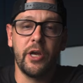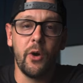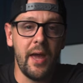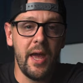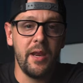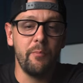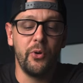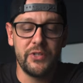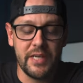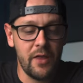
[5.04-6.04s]
go ahead and
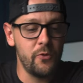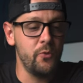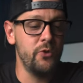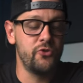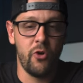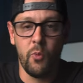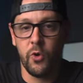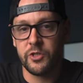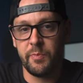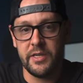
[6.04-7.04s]
put together the
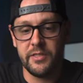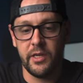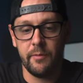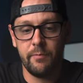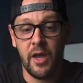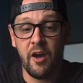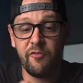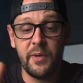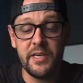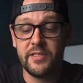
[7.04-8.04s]
DroneWorks PC. Now I've
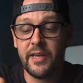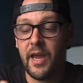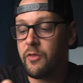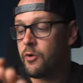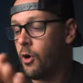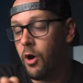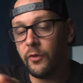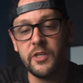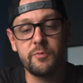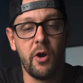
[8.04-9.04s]
pieced together all
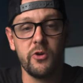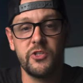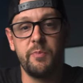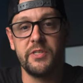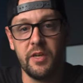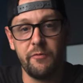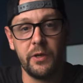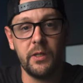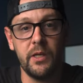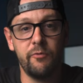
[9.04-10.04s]
these parts
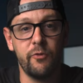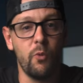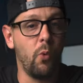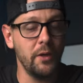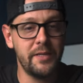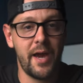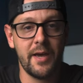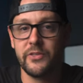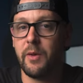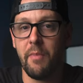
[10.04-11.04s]
specifically for one
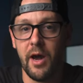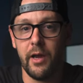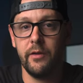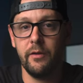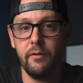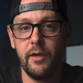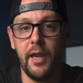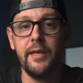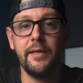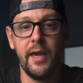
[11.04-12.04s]
task in mind,
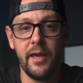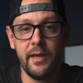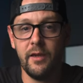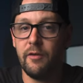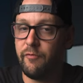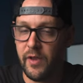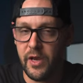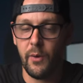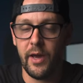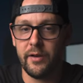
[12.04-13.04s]
8K
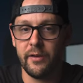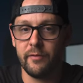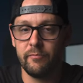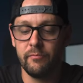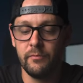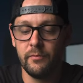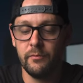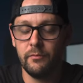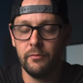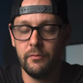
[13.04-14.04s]
video editing.
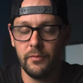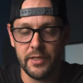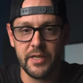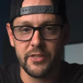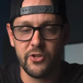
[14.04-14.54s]
Let's get